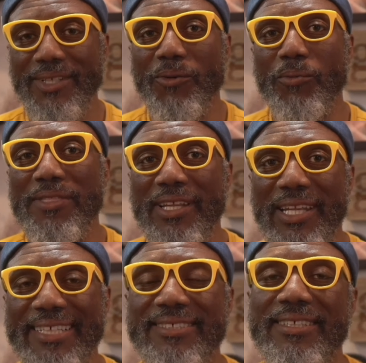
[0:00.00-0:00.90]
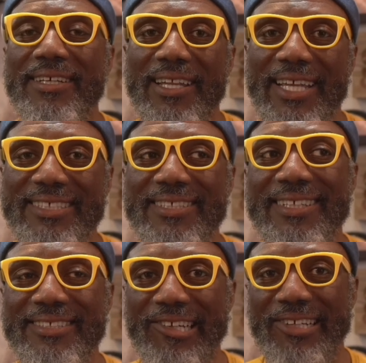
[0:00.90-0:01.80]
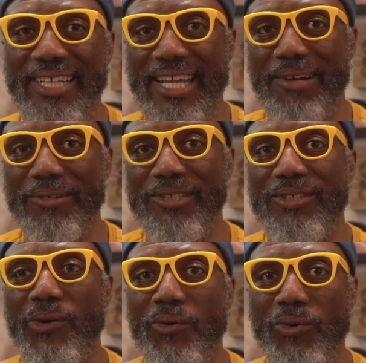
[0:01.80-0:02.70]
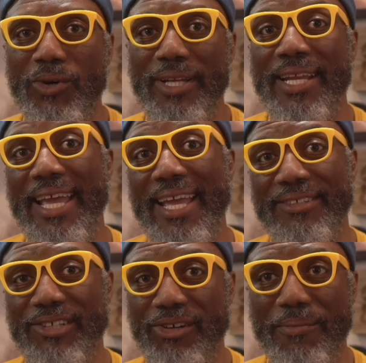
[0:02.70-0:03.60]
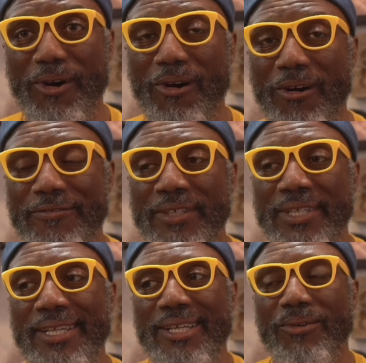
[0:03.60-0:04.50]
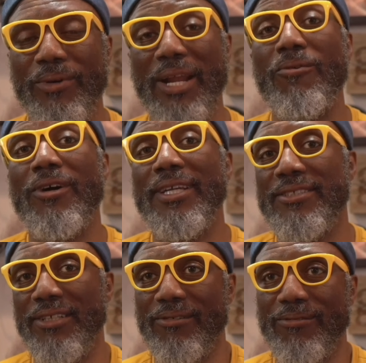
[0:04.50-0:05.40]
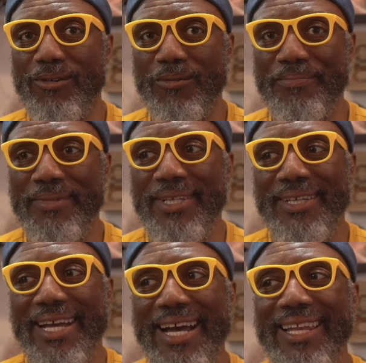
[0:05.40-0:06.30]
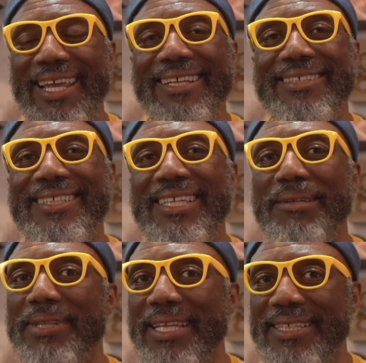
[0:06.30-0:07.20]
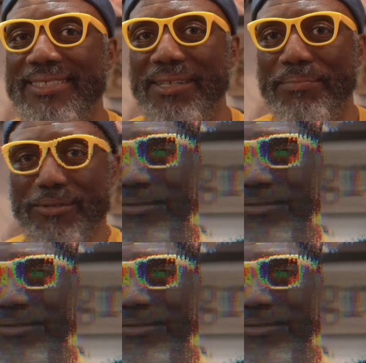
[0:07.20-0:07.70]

With Alexa, Alexa can turn the cameras on and turn them off. When I walk into the room, I like to keep things simple.